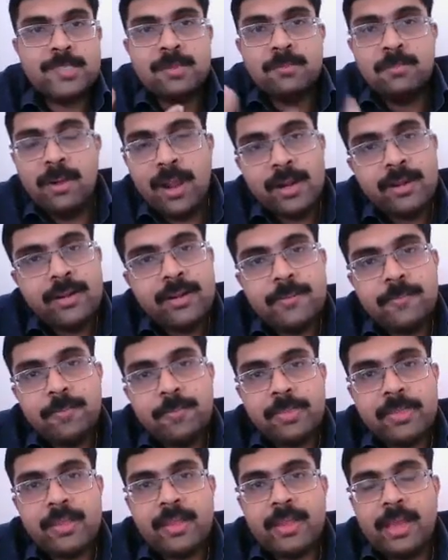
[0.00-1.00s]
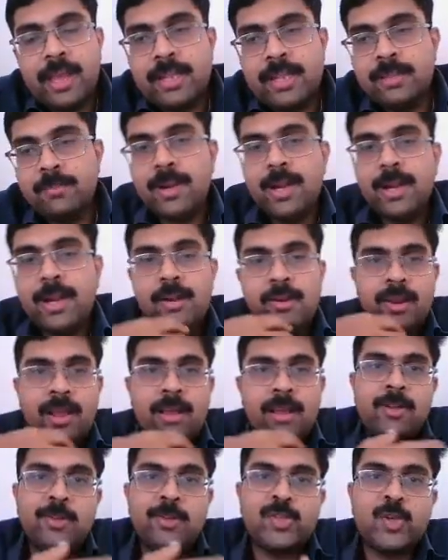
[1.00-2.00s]
the blood, and the blood
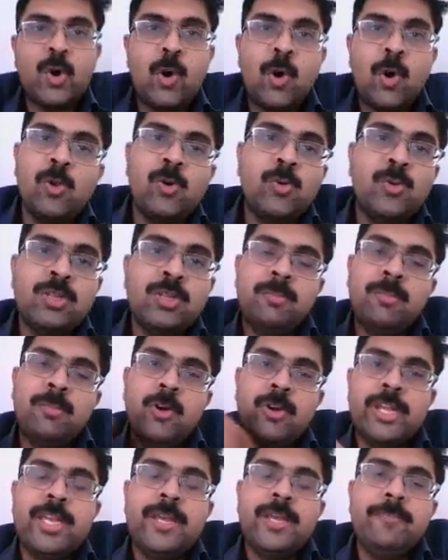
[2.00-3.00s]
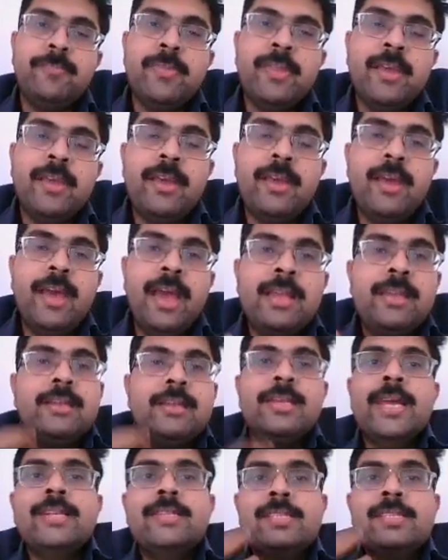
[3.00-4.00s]
travels all over the body, and it
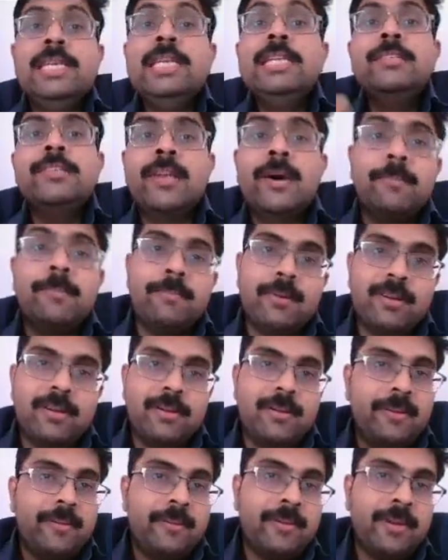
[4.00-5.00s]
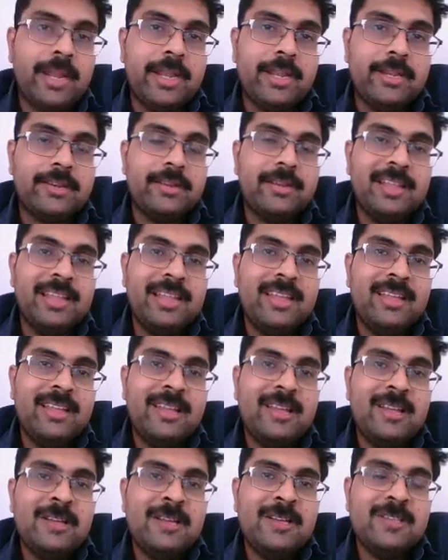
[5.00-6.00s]
gets heated up, right?
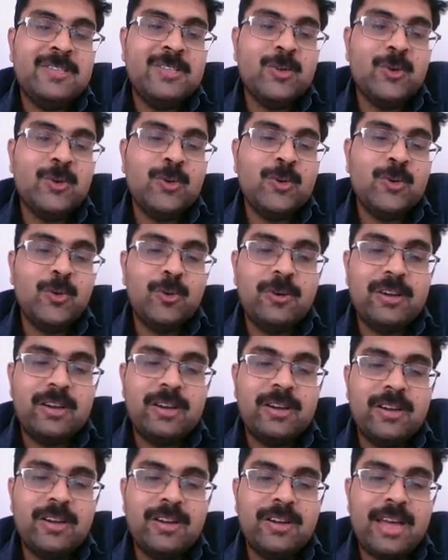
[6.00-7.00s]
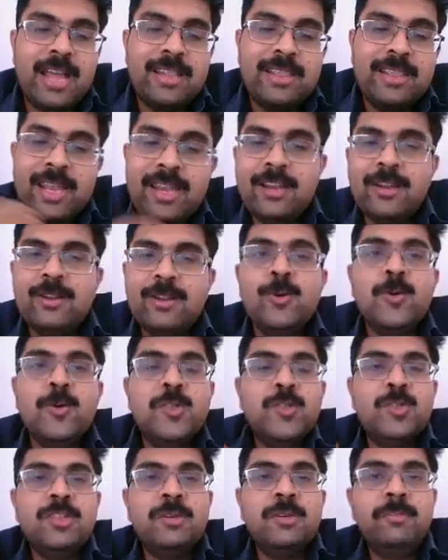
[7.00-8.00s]
So and then it
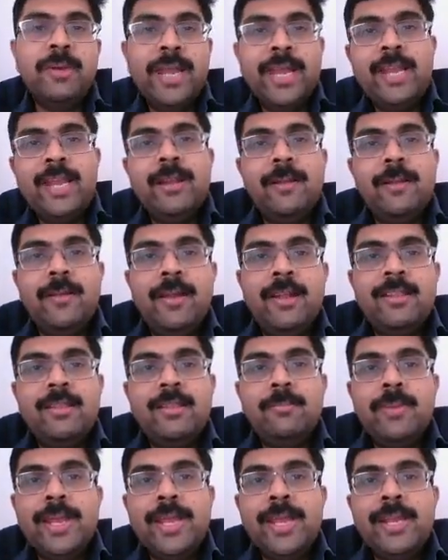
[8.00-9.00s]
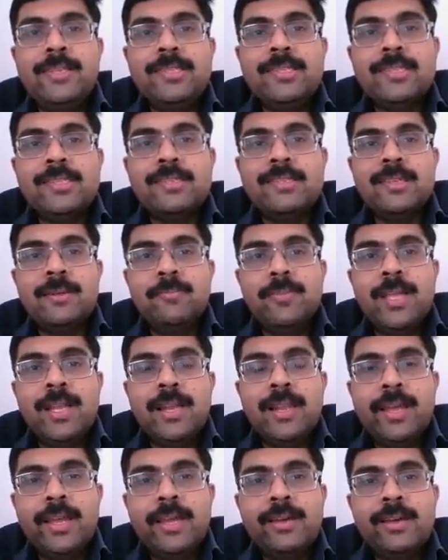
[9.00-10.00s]
goes to the brain, and the brain is
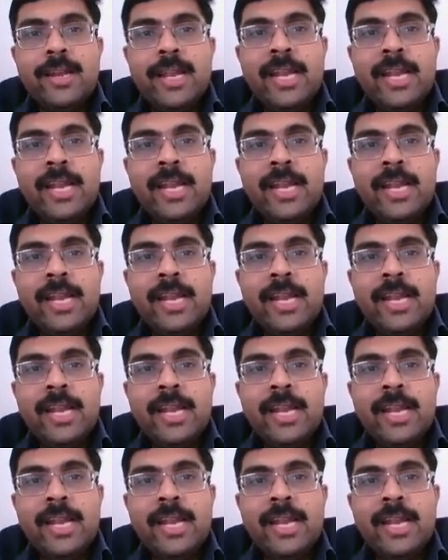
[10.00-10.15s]
something like a